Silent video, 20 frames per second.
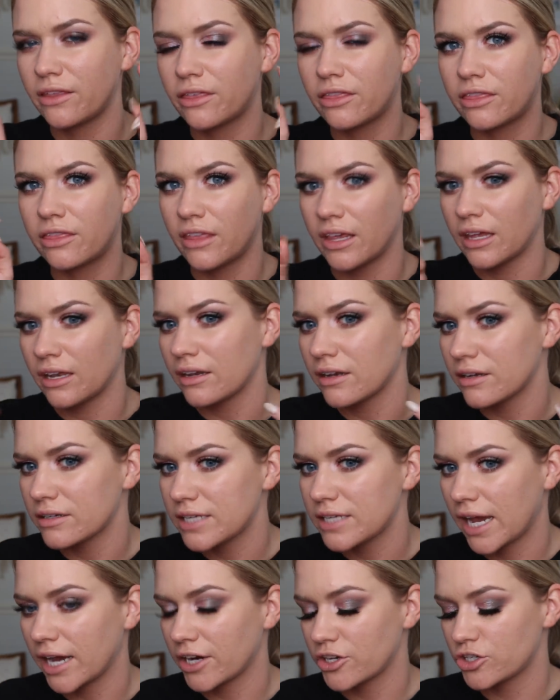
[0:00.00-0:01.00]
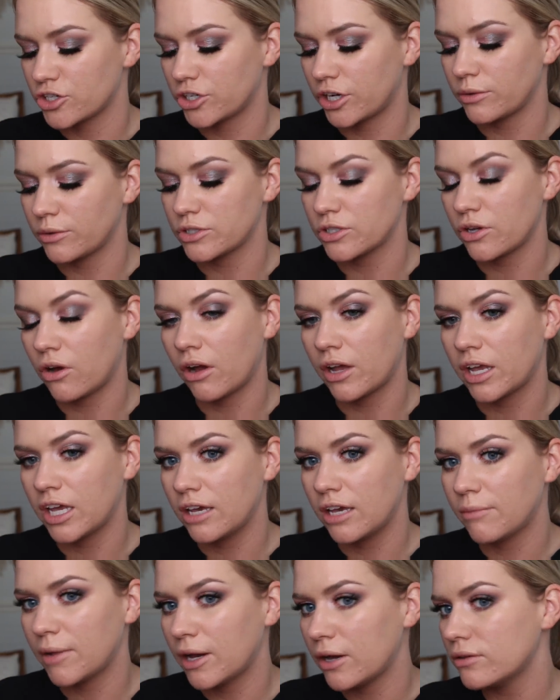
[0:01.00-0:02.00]
thin texture I was
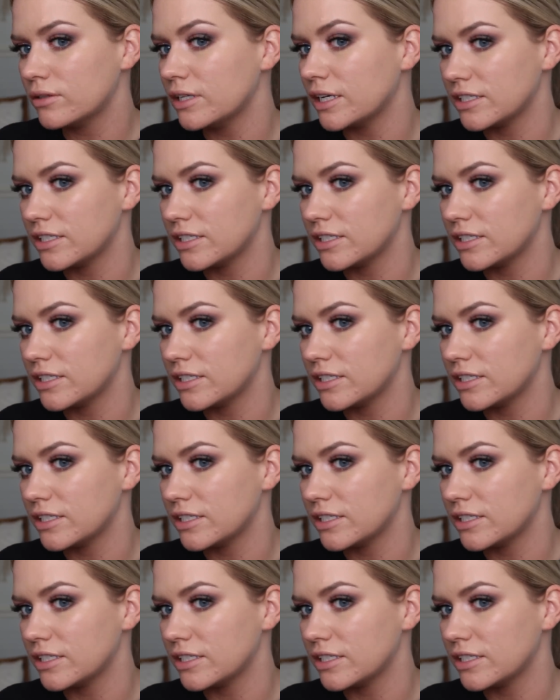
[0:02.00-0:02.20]
talking about.